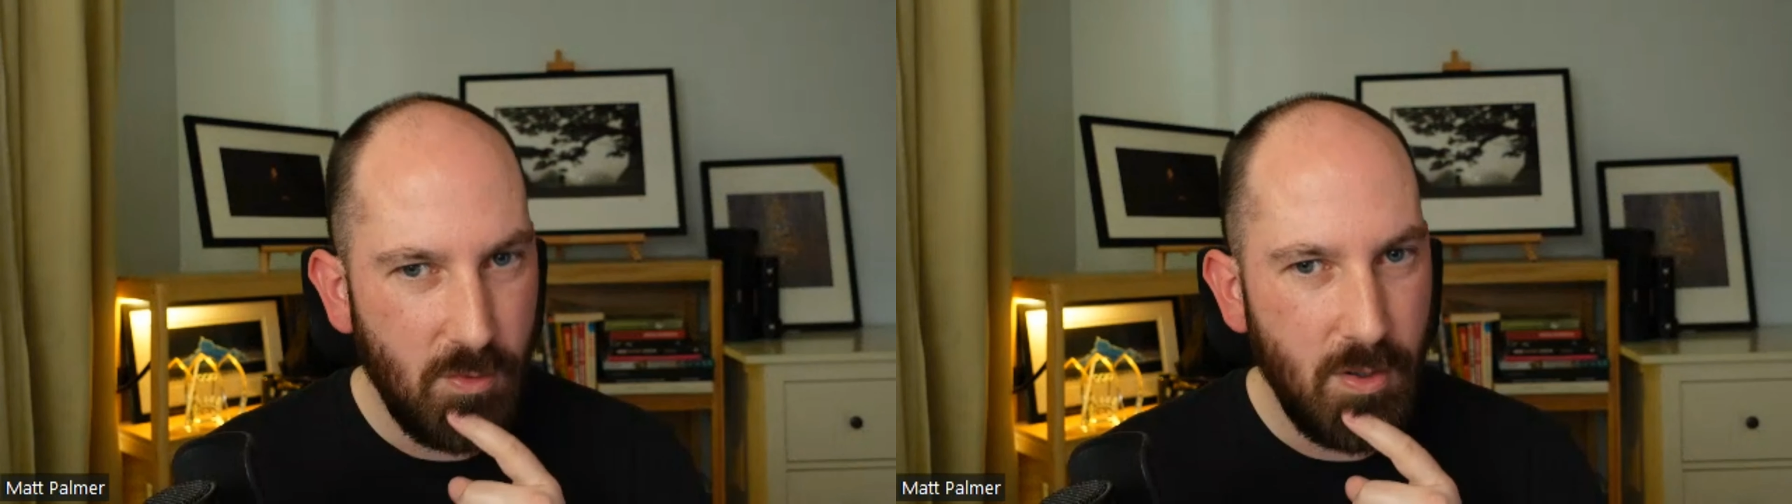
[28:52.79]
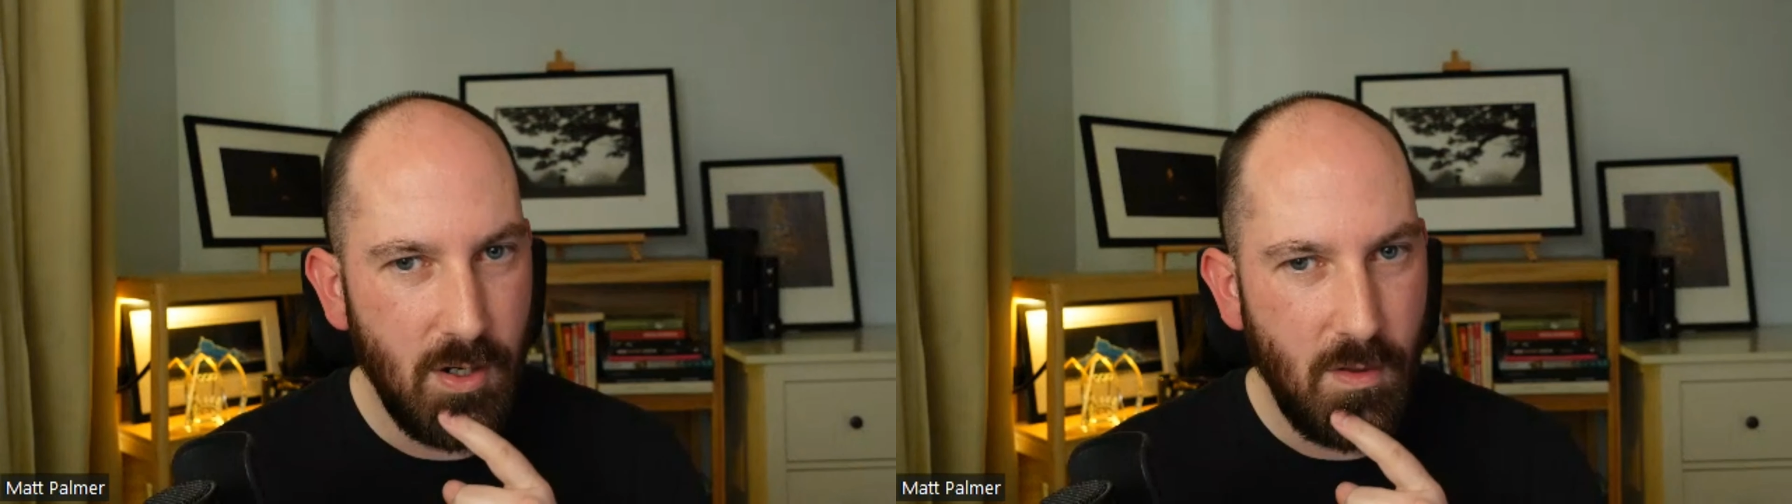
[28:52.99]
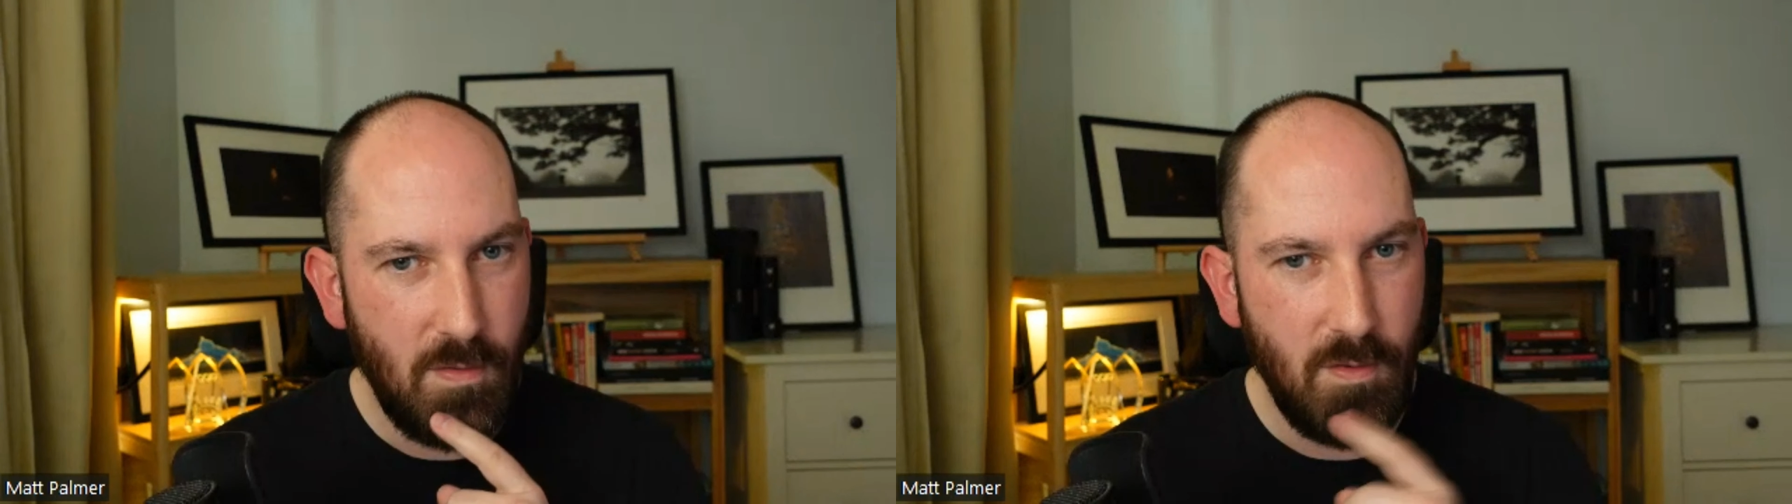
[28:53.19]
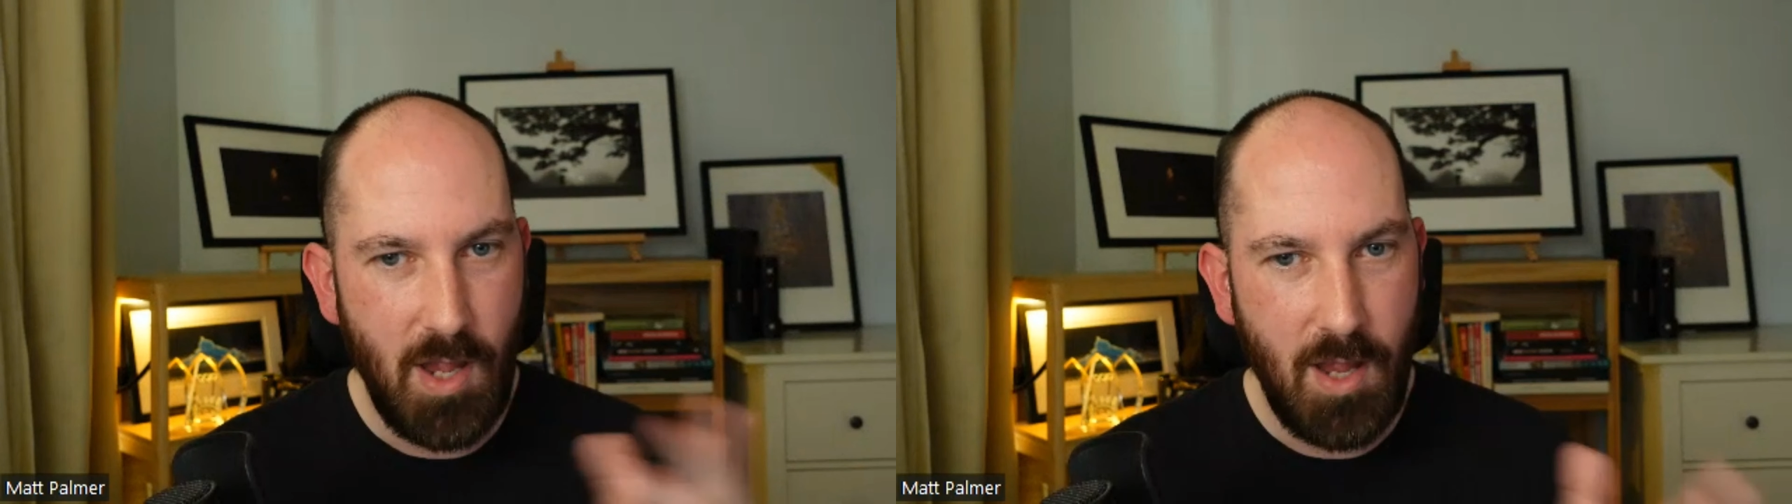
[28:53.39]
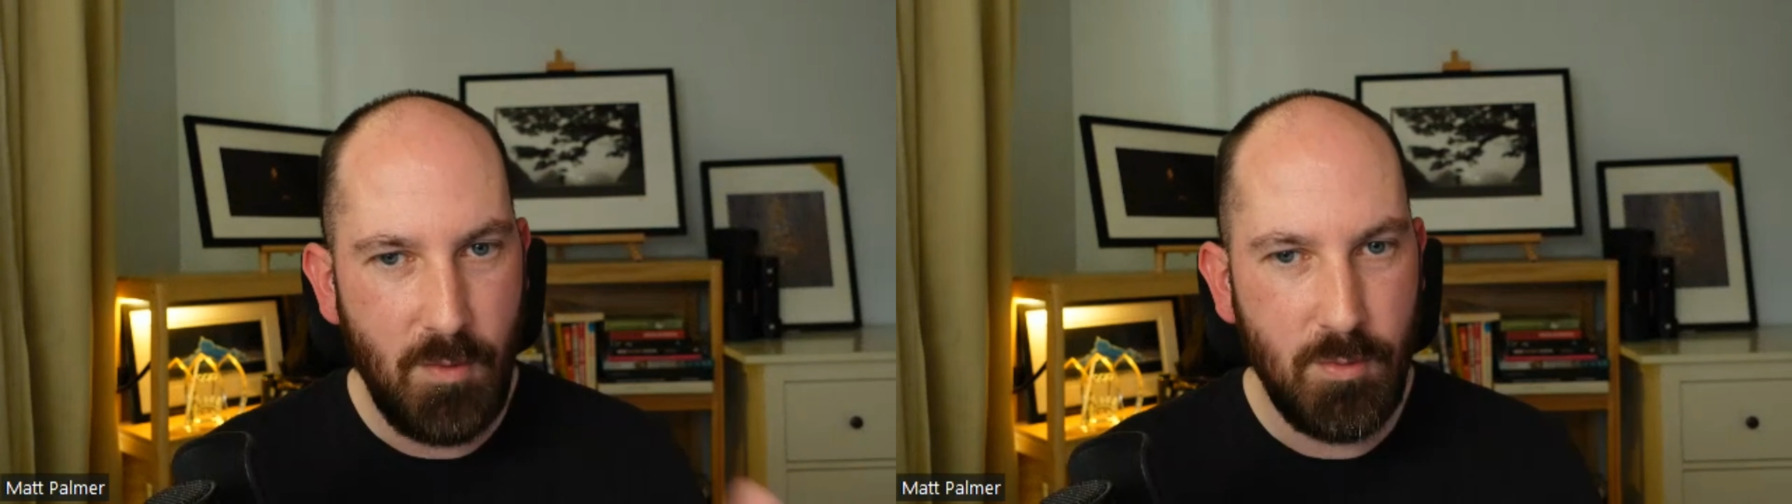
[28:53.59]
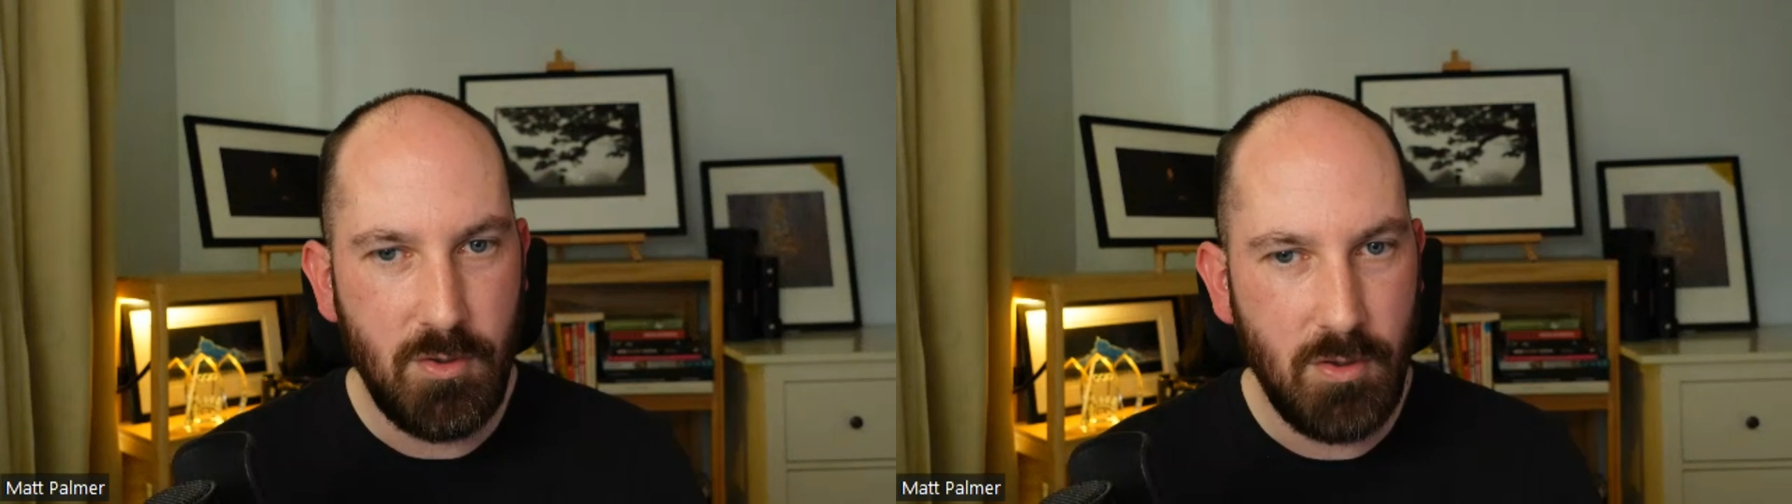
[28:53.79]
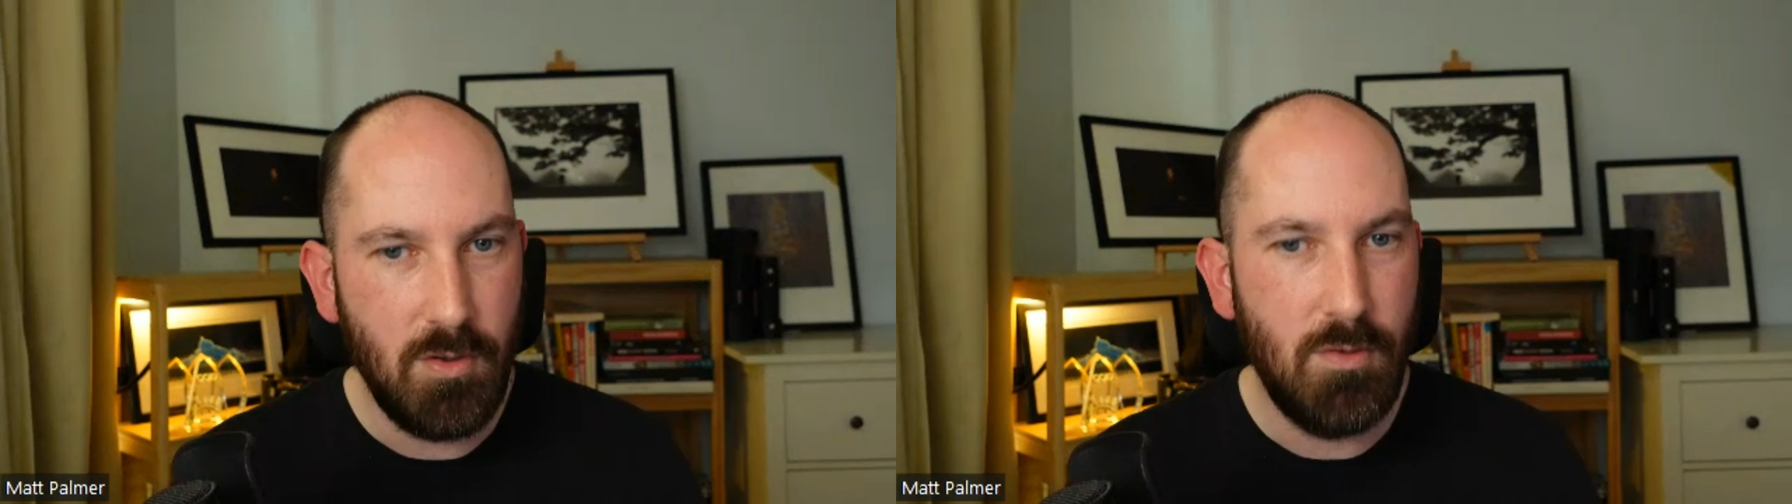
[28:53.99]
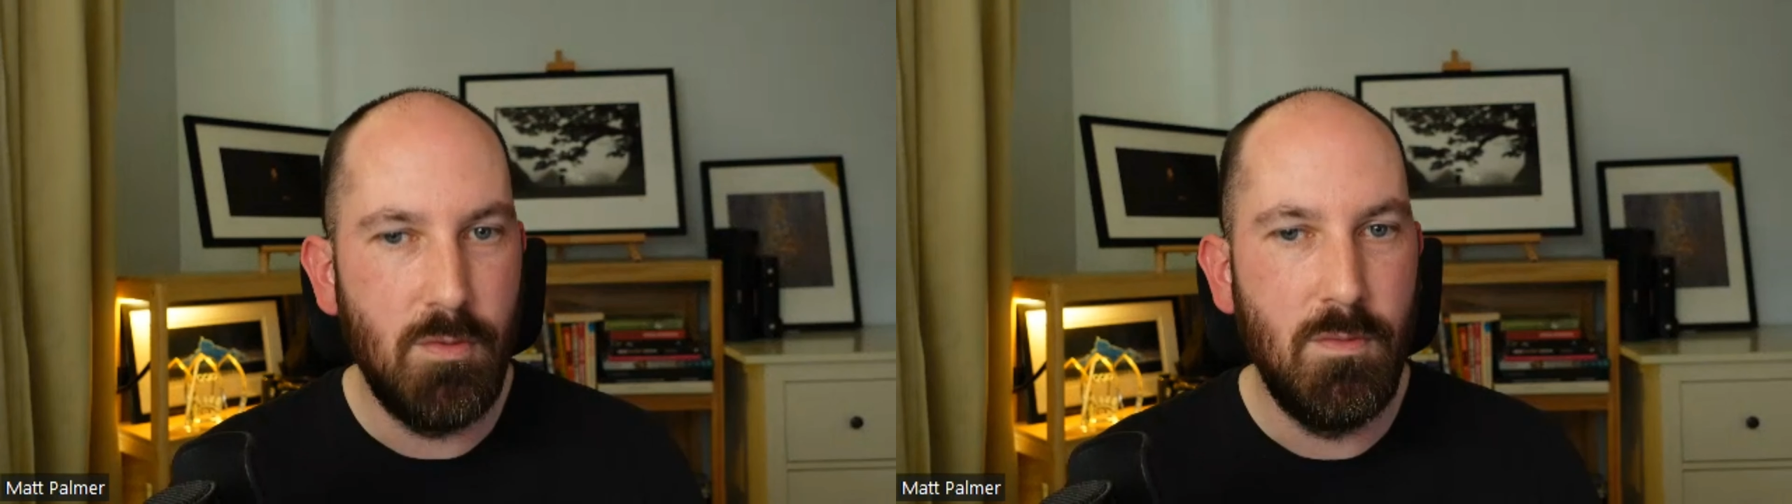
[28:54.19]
And I thought, how would you